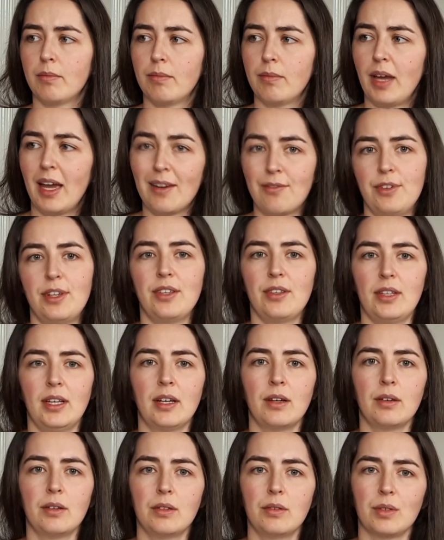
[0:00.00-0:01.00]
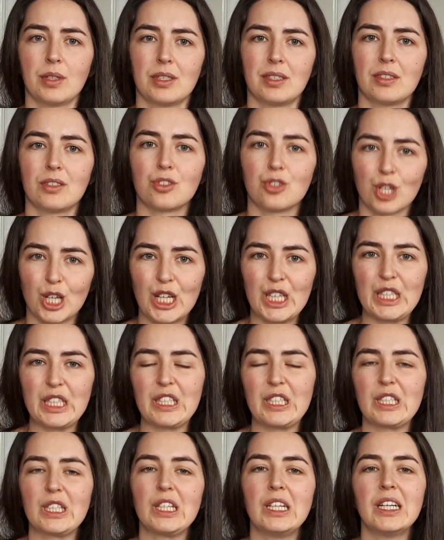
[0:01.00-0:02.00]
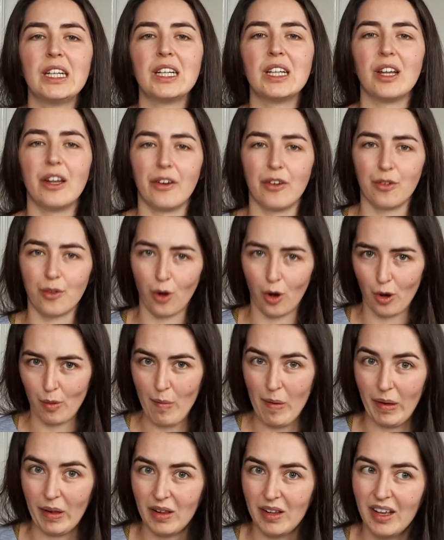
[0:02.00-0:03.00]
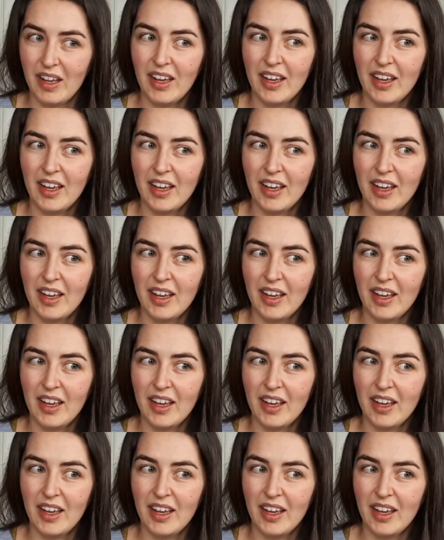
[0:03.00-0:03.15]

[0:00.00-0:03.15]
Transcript: Everything was just normal.